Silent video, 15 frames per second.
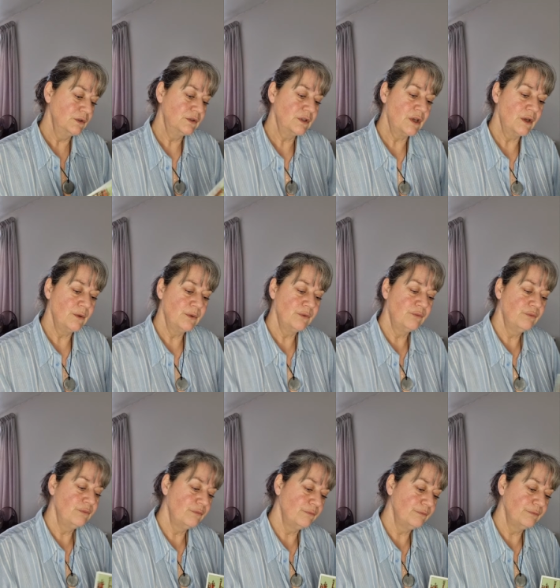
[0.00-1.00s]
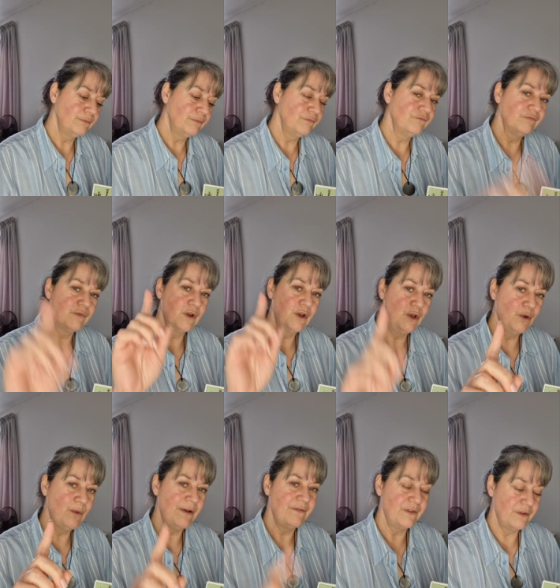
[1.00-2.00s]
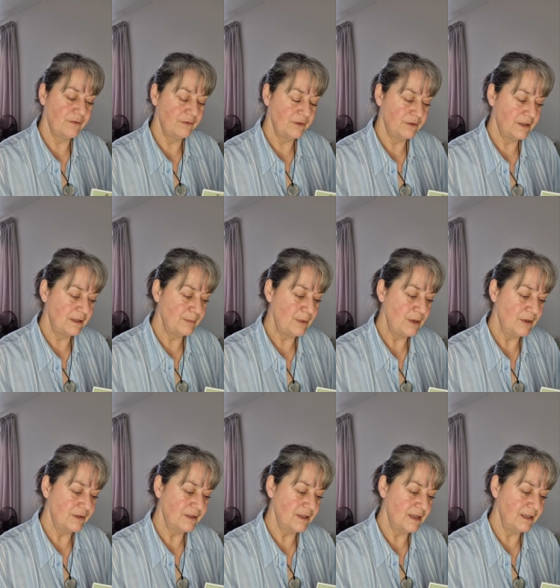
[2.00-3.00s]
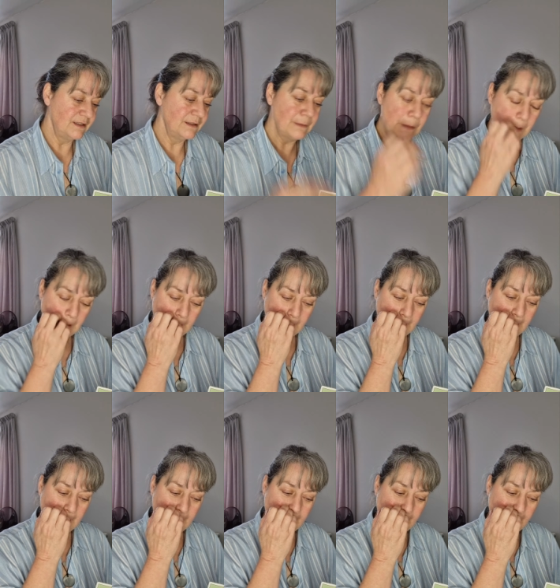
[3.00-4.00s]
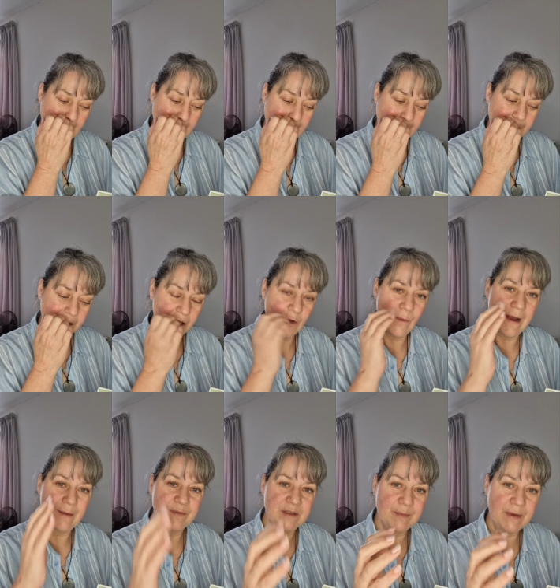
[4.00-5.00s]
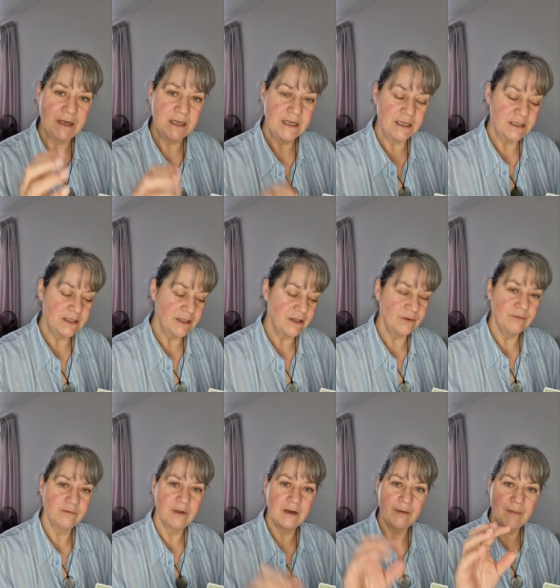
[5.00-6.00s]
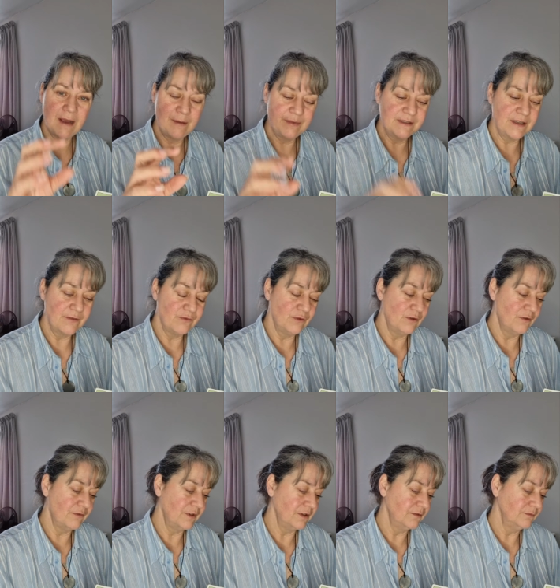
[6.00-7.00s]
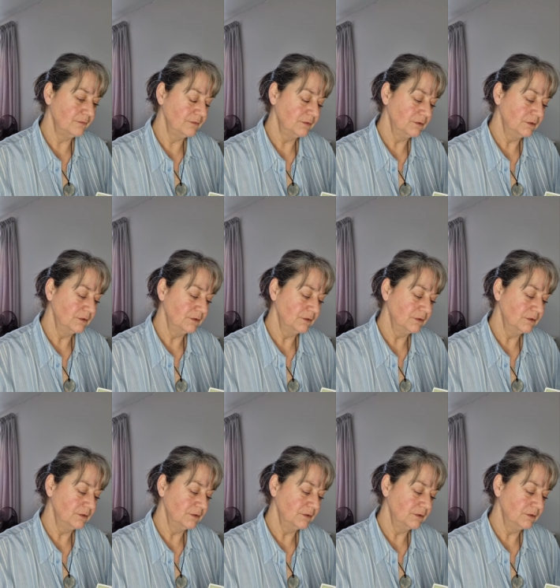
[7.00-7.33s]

So the whoever this person is, who I'm speaking to, and it might be several of you,